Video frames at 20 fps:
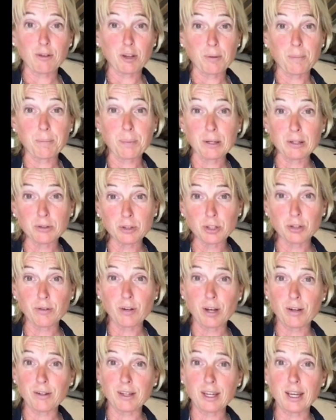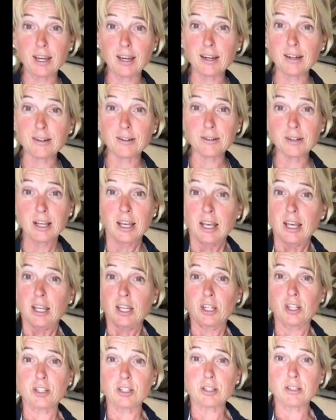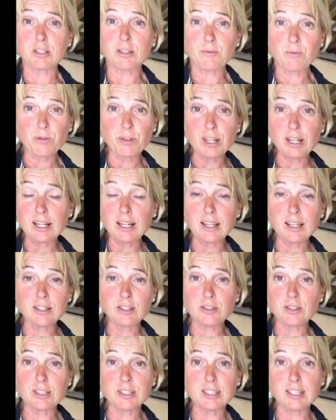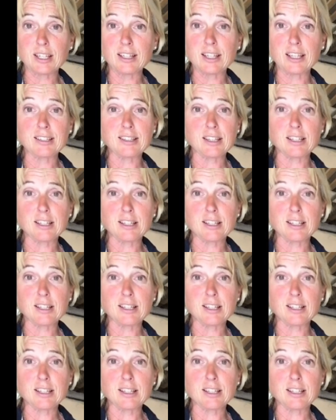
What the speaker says: you can build your own kiln, you can do some really interesting things.